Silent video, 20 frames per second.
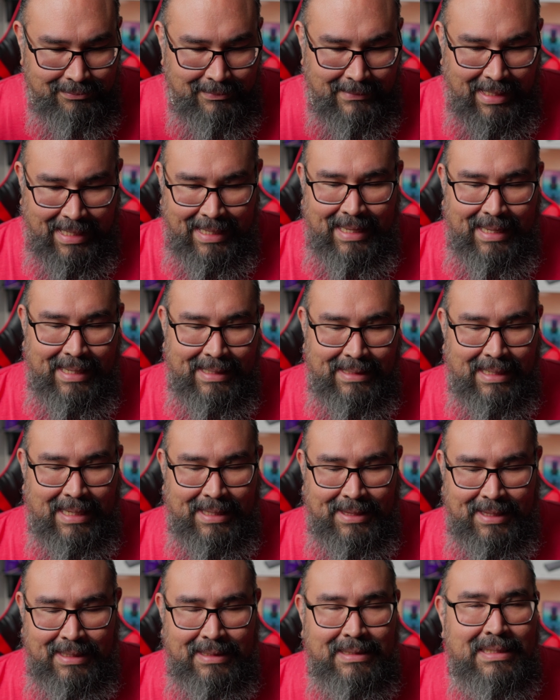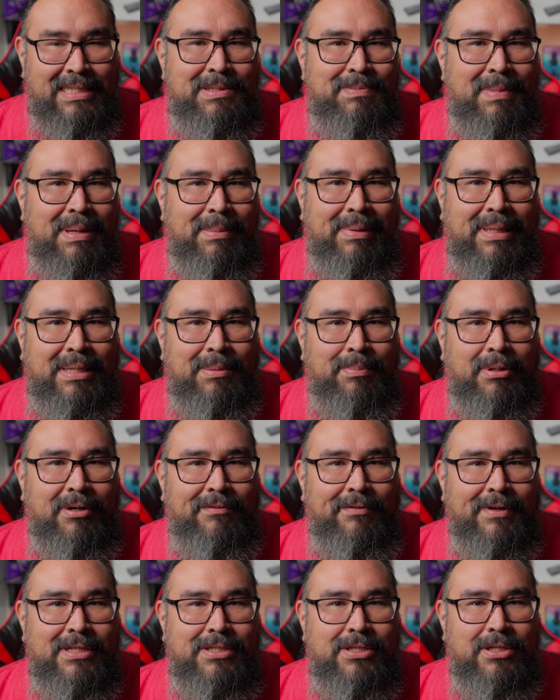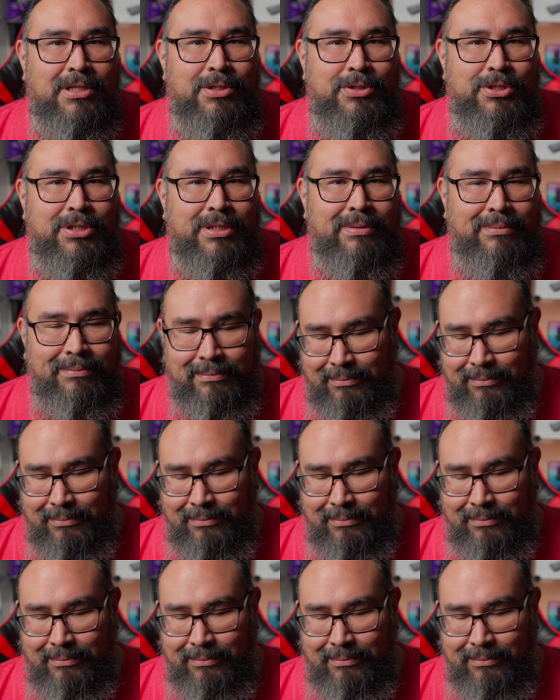and I think this might be the perfect solution.